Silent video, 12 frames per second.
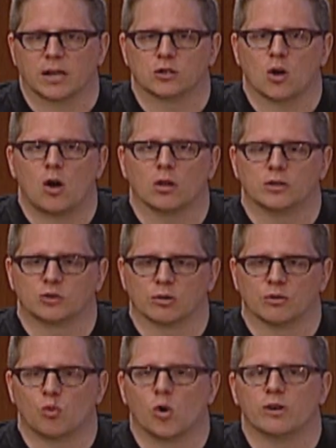is all on sort
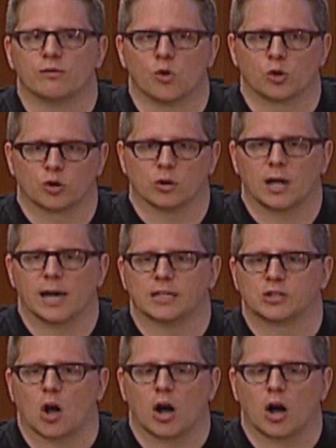of one virtualized,